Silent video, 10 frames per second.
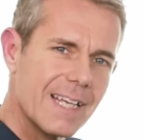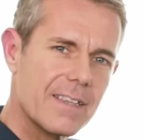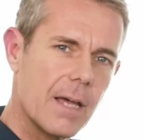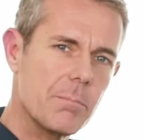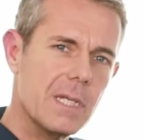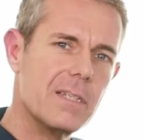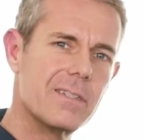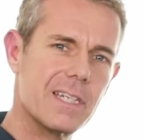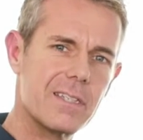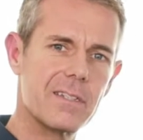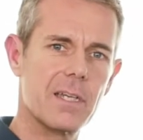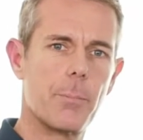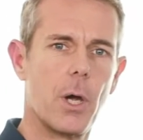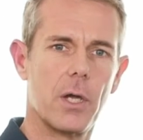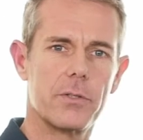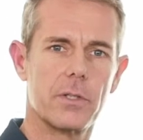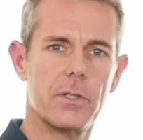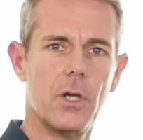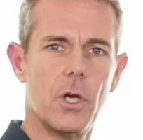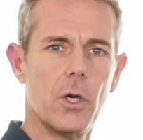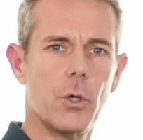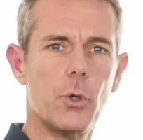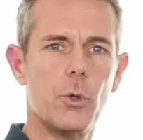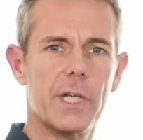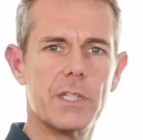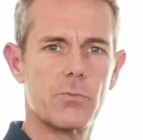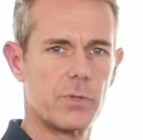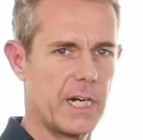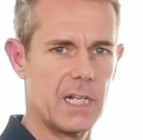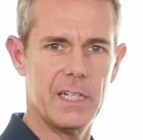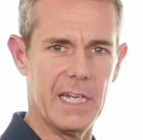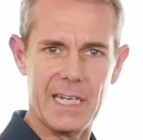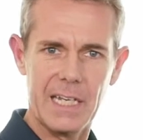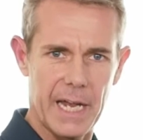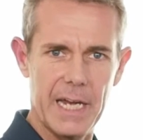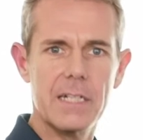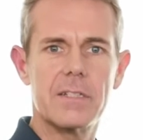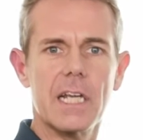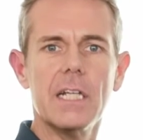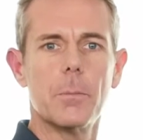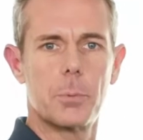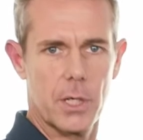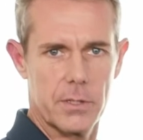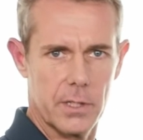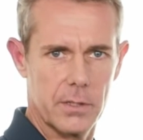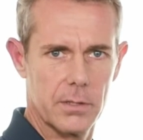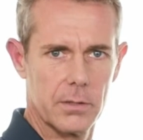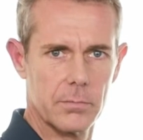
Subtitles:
That means this is a person who is rarely engaged in the project.